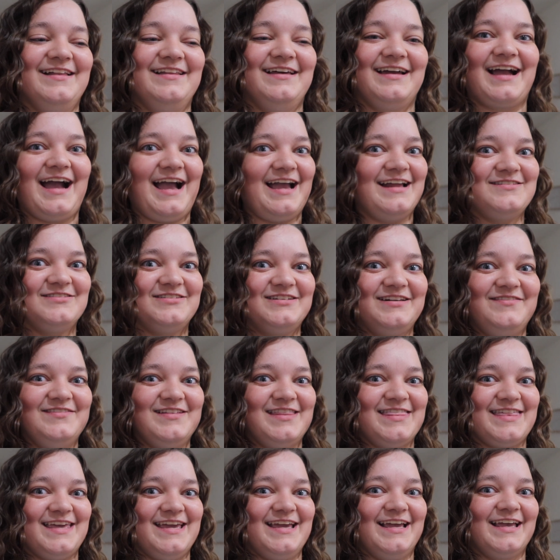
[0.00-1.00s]
Like, I don't
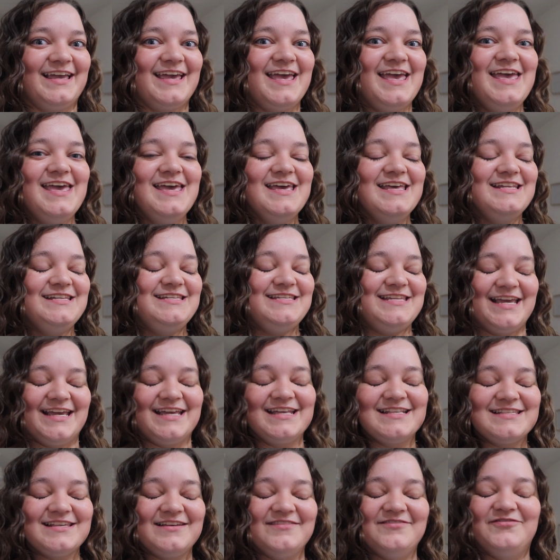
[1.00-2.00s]
even think
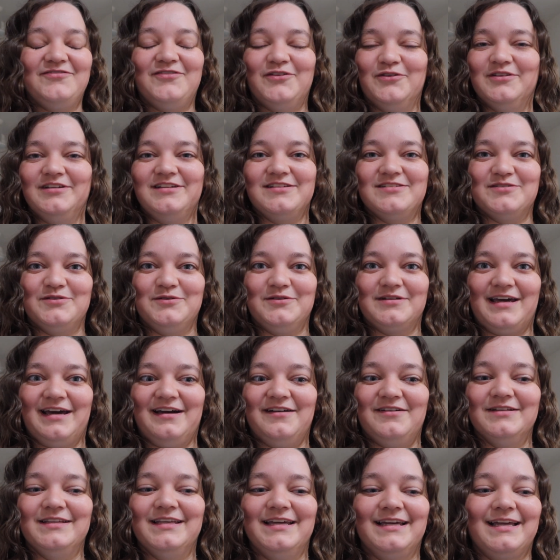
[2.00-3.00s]
tickets have fully sold
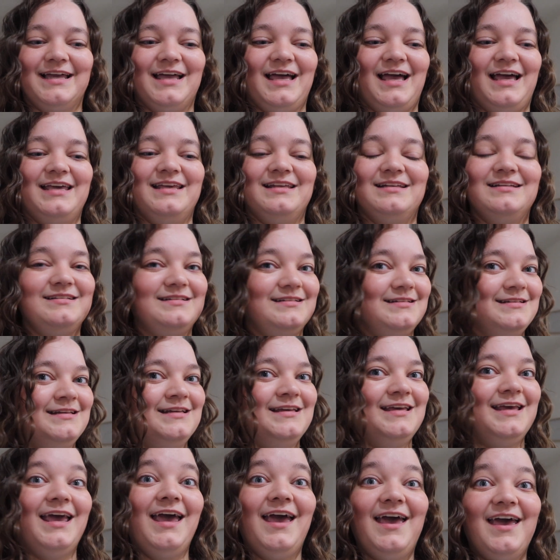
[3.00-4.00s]
out. Like, I,
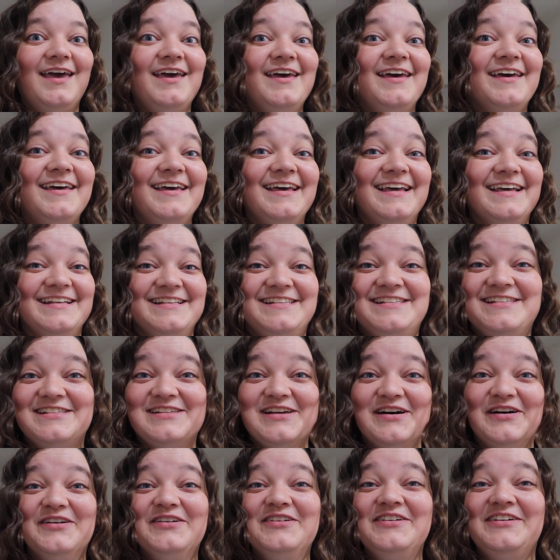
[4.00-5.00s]
it's
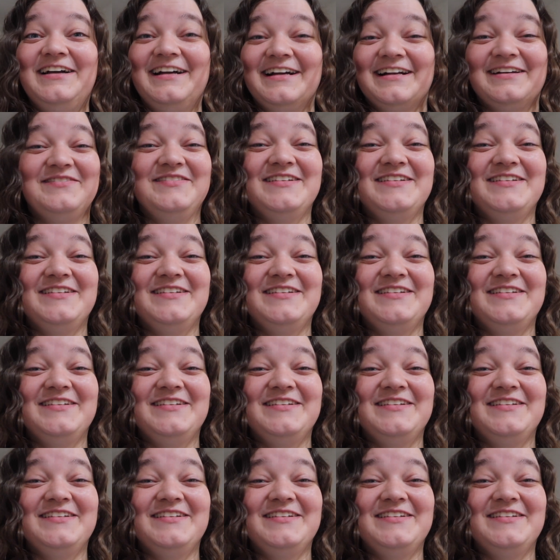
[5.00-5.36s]
so gonna